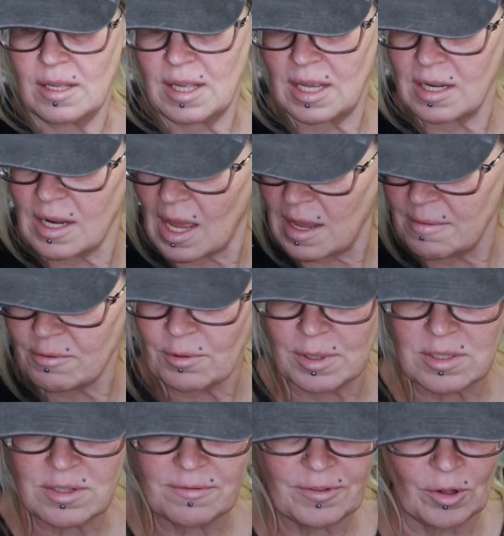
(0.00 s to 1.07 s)
and I am
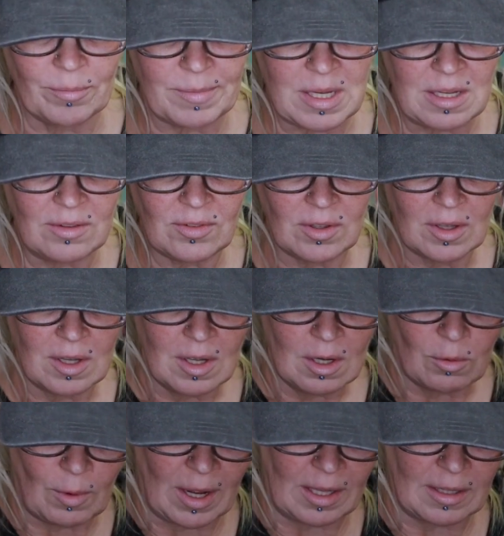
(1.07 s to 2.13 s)
going to film these
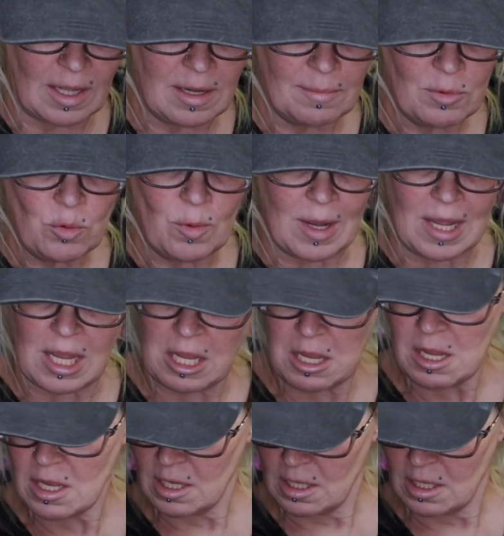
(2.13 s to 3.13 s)
while I am away.